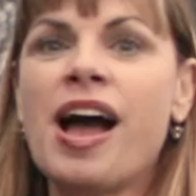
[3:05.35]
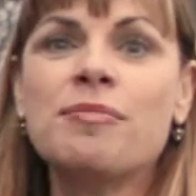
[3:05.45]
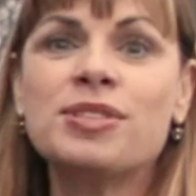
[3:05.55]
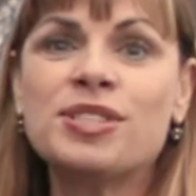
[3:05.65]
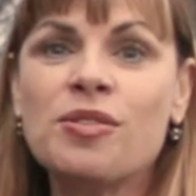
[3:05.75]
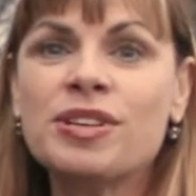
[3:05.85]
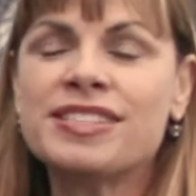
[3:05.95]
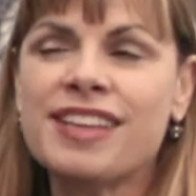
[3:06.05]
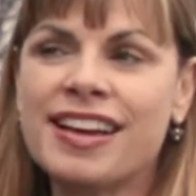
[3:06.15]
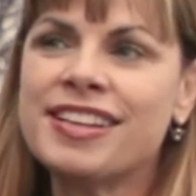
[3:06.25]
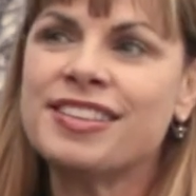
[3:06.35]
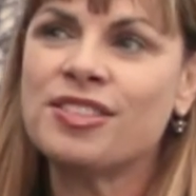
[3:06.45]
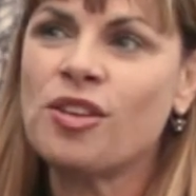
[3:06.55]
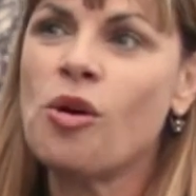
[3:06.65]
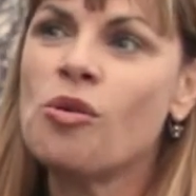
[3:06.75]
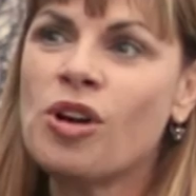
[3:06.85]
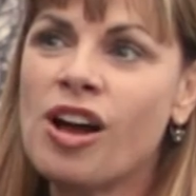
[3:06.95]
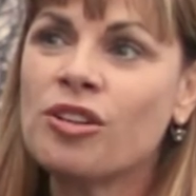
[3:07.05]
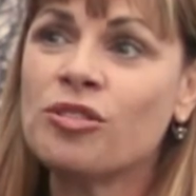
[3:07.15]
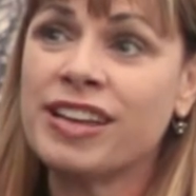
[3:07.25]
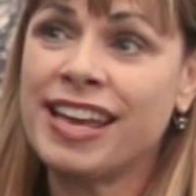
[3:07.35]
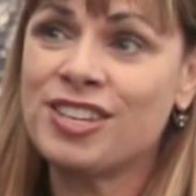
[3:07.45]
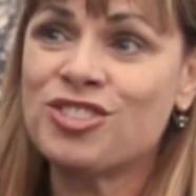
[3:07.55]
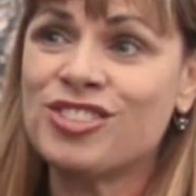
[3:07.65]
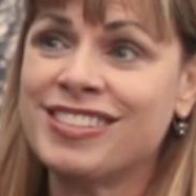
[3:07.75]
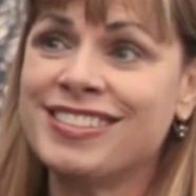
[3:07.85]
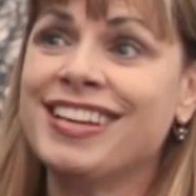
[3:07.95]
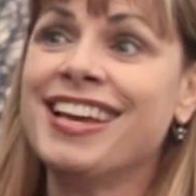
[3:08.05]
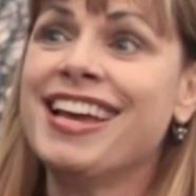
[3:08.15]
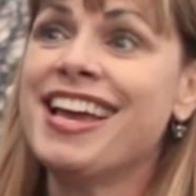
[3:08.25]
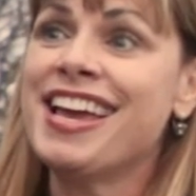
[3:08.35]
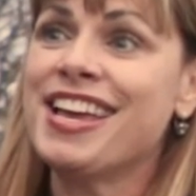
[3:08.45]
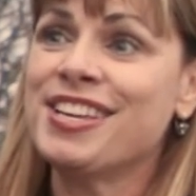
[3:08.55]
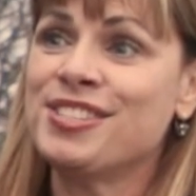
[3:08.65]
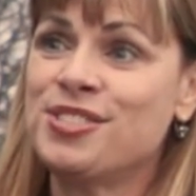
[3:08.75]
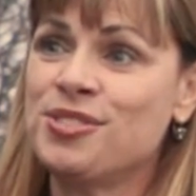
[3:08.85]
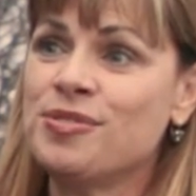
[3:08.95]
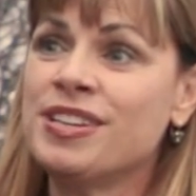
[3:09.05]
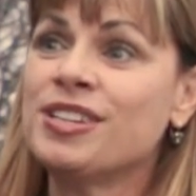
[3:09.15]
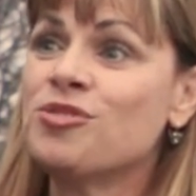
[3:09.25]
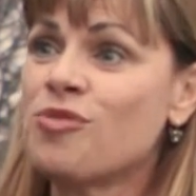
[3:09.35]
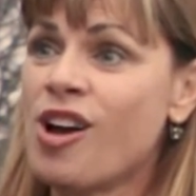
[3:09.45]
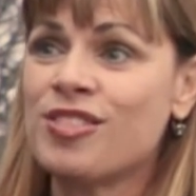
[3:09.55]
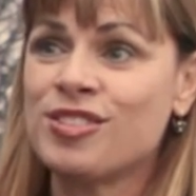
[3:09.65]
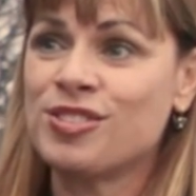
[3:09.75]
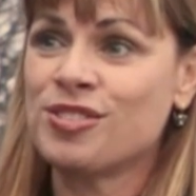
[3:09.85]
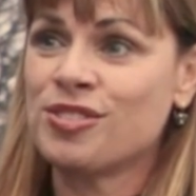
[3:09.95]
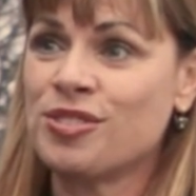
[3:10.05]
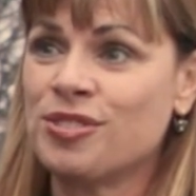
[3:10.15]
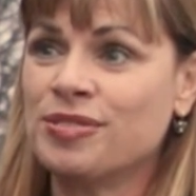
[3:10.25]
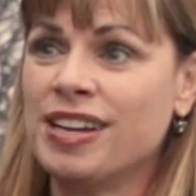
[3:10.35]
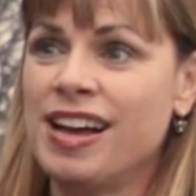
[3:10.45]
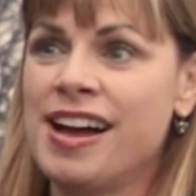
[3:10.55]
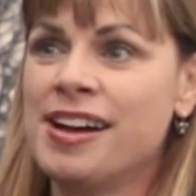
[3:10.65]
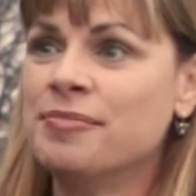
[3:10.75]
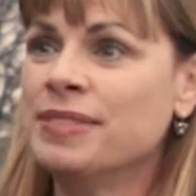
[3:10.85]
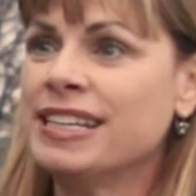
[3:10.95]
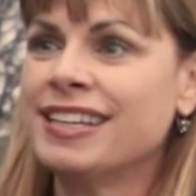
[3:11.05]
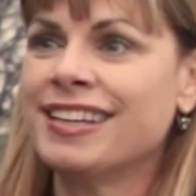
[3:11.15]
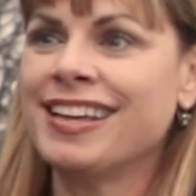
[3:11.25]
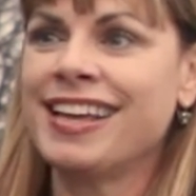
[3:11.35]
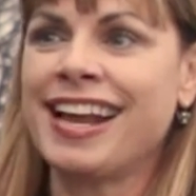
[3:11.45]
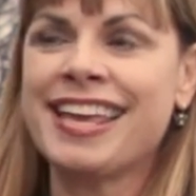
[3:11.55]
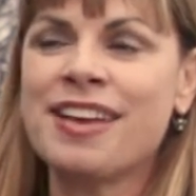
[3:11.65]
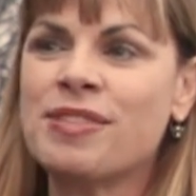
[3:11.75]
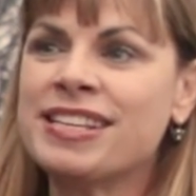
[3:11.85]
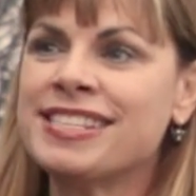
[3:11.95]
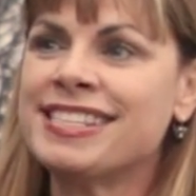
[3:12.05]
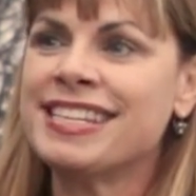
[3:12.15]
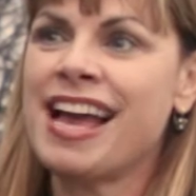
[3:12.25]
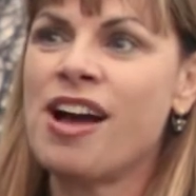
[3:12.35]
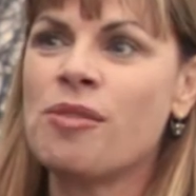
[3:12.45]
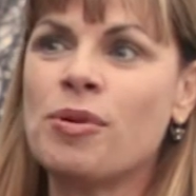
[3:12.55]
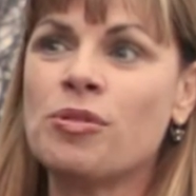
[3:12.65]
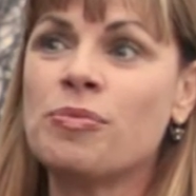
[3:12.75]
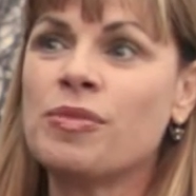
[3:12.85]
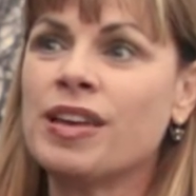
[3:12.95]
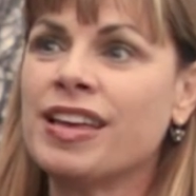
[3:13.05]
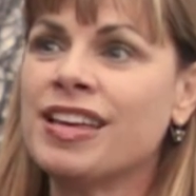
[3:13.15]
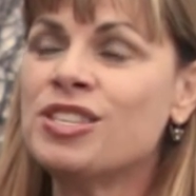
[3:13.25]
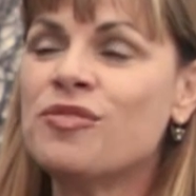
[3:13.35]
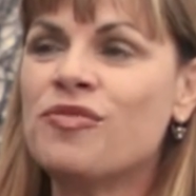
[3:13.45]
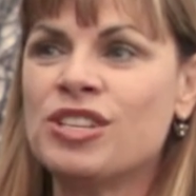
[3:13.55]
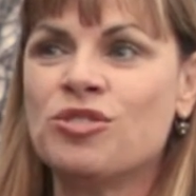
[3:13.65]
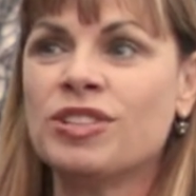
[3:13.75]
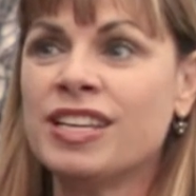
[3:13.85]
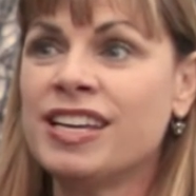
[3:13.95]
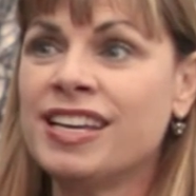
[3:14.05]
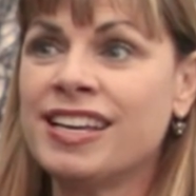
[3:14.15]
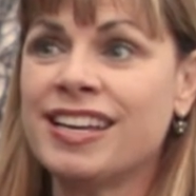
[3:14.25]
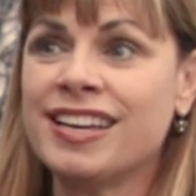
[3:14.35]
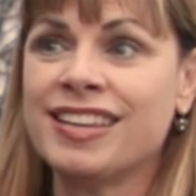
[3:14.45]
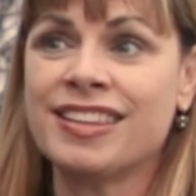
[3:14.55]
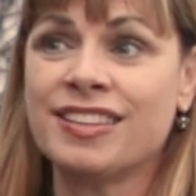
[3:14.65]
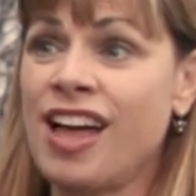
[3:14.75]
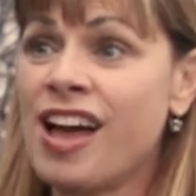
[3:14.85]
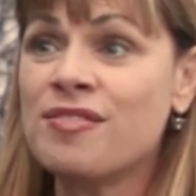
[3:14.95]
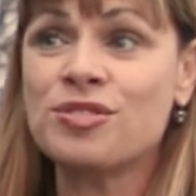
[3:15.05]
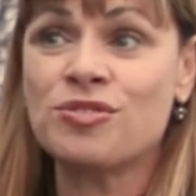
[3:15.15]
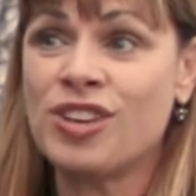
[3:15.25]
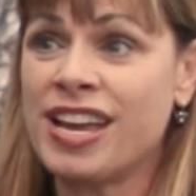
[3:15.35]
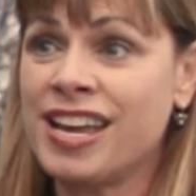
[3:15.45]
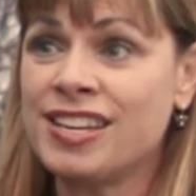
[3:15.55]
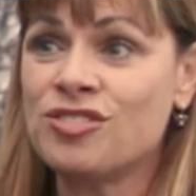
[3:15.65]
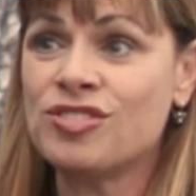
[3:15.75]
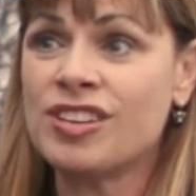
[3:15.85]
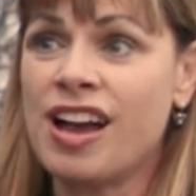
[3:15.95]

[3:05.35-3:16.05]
I'm so excited that the whole congregation is doing Draw the Circle. And I can't wait to see how both individually the lives are changed,